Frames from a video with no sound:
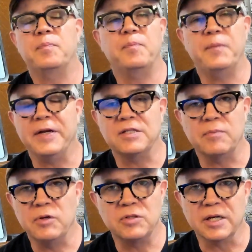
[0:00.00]
piece of
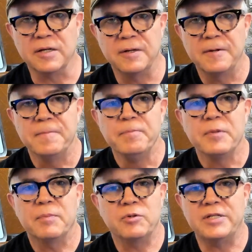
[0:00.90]
music,
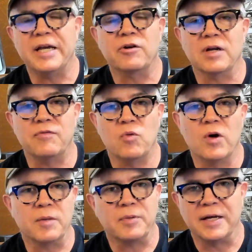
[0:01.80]
particularly if you
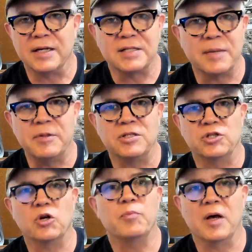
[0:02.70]
want to play, like say, a piece of
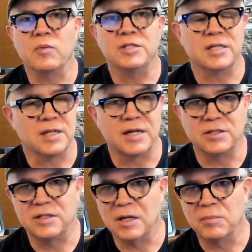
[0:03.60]
Chopin, which has lots
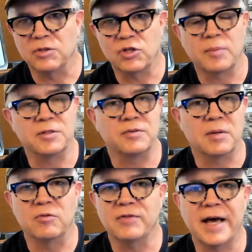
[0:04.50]
of double sharps and
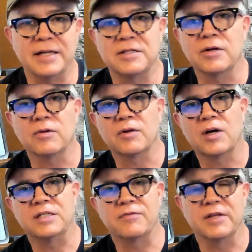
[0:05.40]
double flats and all
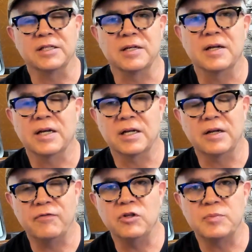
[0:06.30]
kinds of things and
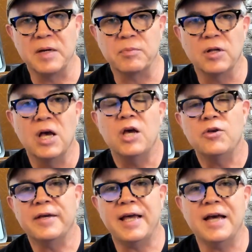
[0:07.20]
confuse people,
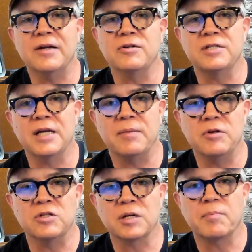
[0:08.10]
you can't understand
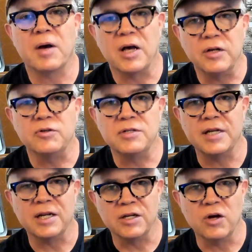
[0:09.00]
music by
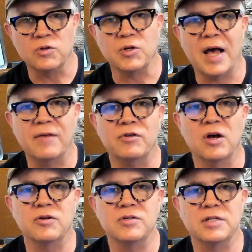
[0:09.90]
understanding notes. You have to
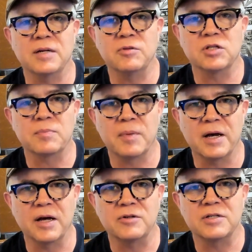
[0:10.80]
understand music
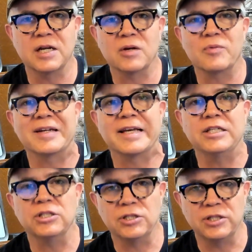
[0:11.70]
by understanding
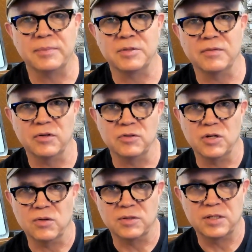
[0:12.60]
relationships of those
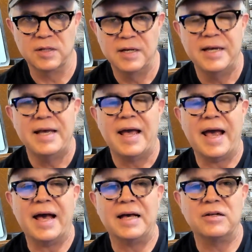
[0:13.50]
notes
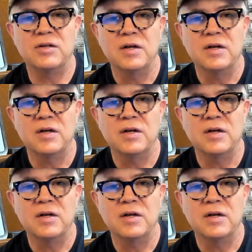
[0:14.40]
and